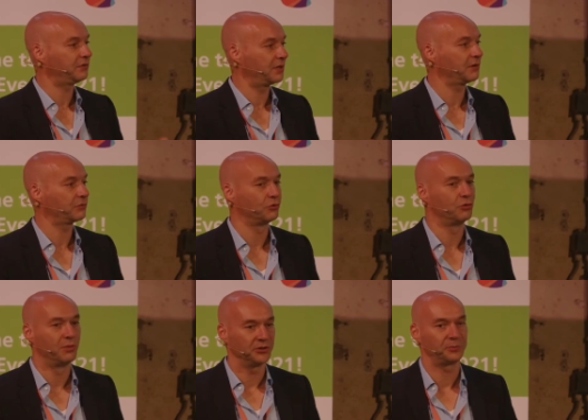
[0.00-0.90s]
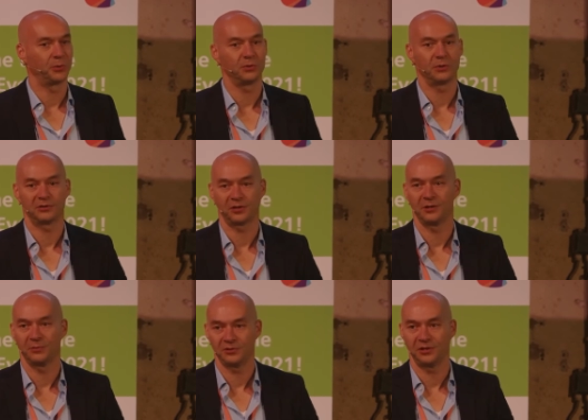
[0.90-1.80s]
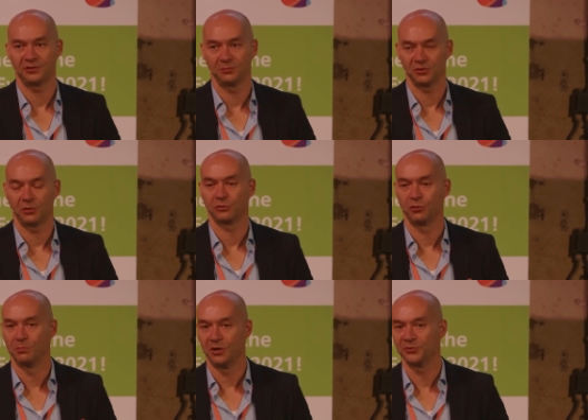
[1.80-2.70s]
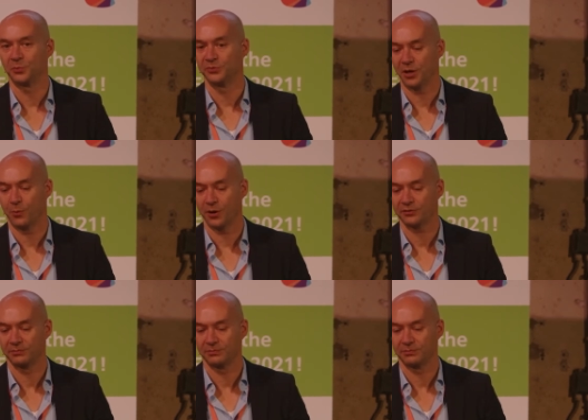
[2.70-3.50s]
there through multiple autonomous systems, so through multiple networks.